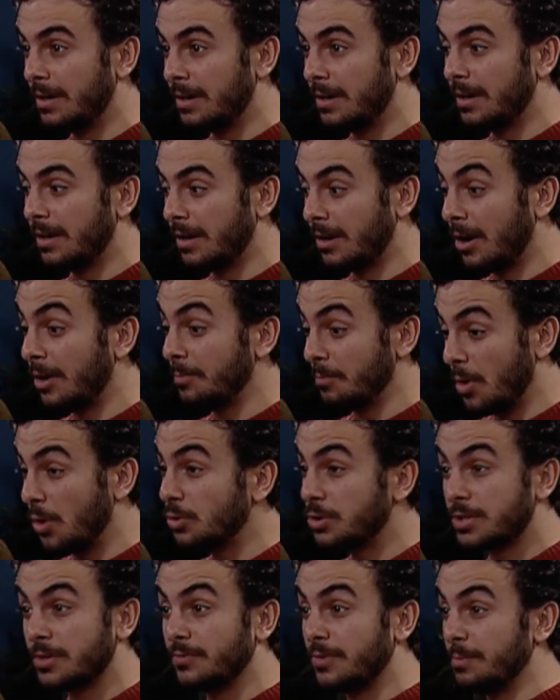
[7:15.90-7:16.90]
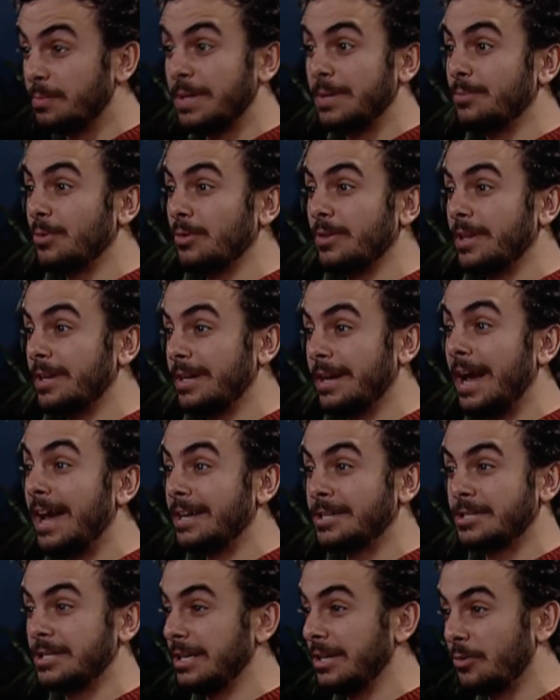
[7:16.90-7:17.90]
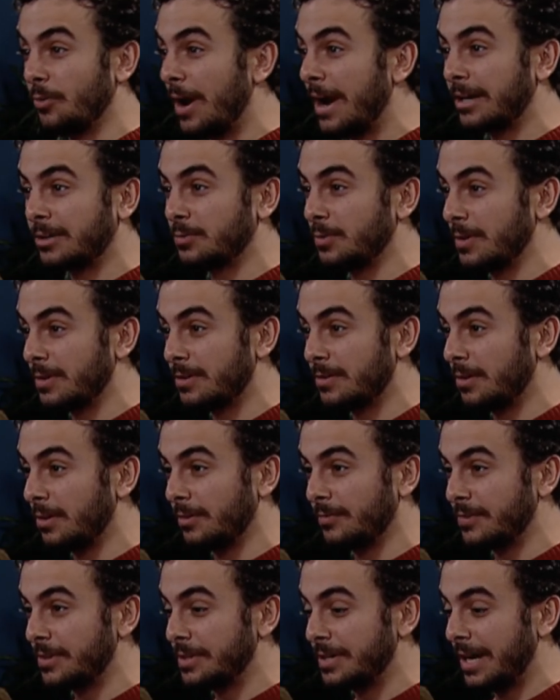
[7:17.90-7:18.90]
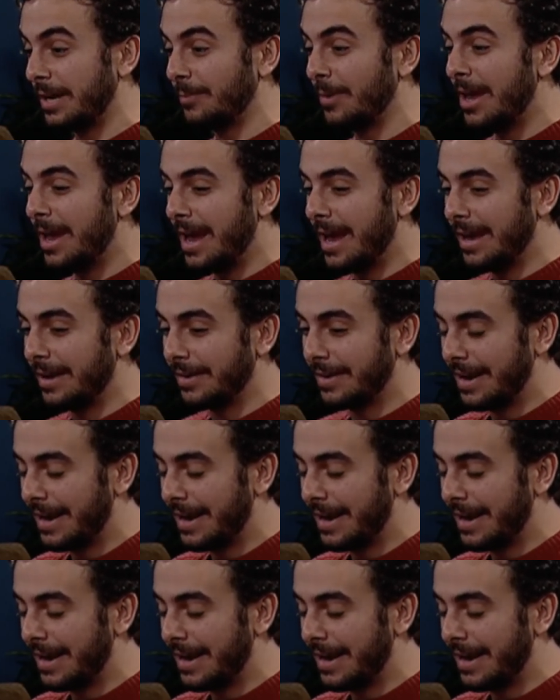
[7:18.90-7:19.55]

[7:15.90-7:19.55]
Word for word: uh, on most of the people that he has to interact with all of the time. Interesting.